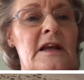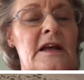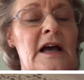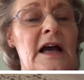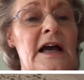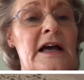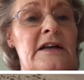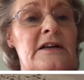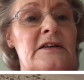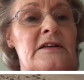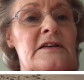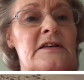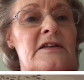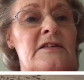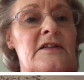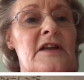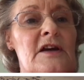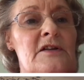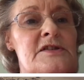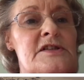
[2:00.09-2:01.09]
And
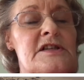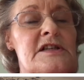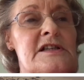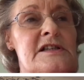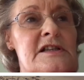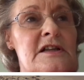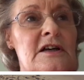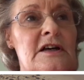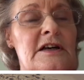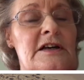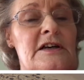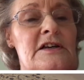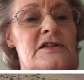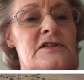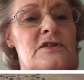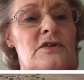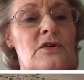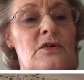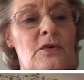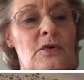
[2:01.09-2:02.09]
those
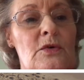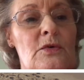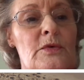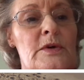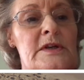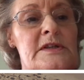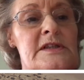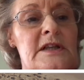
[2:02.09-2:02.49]
desires always